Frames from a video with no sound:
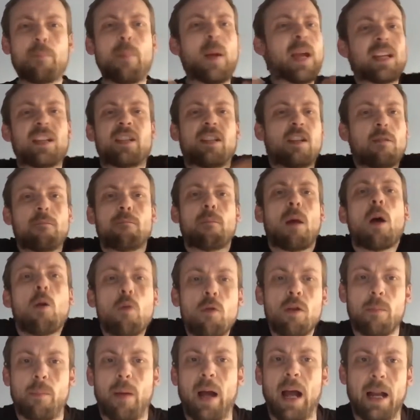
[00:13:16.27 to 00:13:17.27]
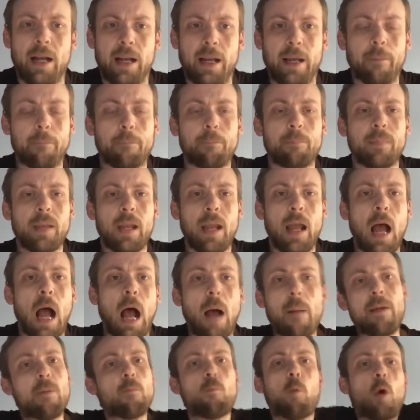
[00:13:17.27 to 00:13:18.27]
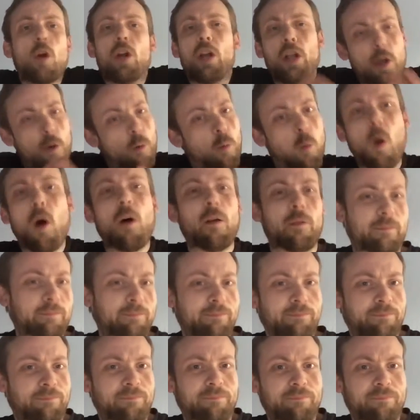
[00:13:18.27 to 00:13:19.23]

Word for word: piss and moan about it. I mean, what do you want?